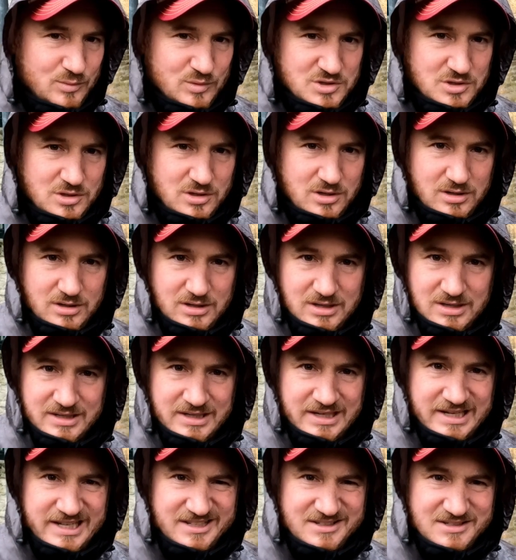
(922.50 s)
it was all
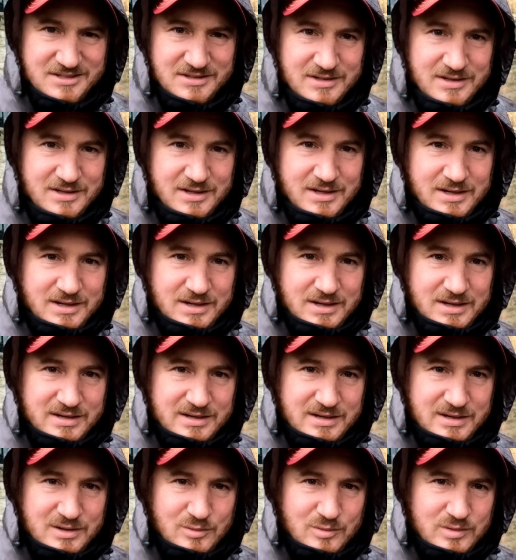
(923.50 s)
lit.
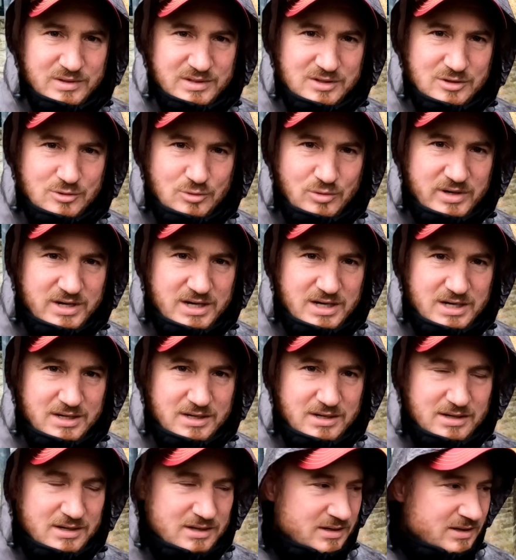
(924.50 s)
Uh, with
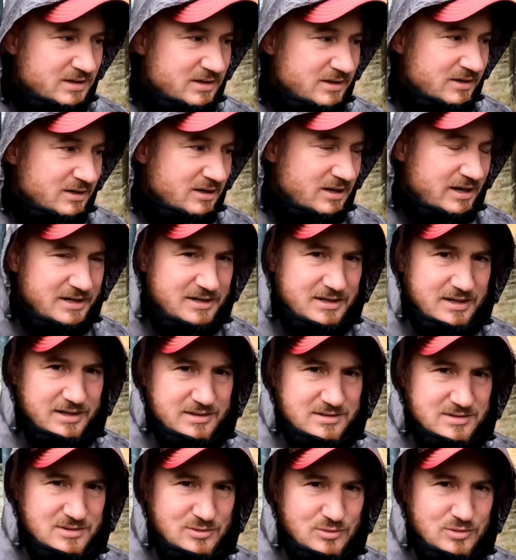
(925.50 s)
green uh,
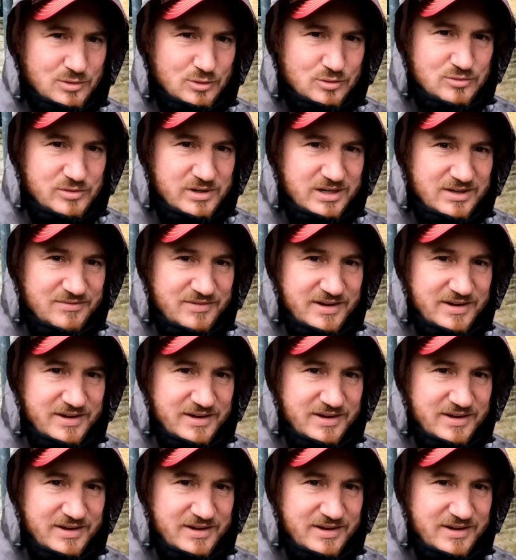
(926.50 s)
lighting, so it looked really